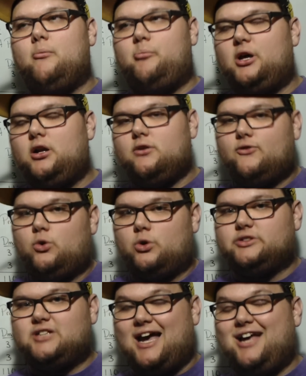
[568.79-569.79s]
But of
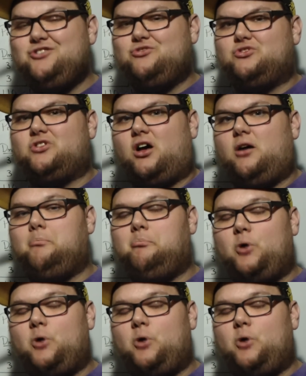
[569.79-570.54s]
course, as you saw,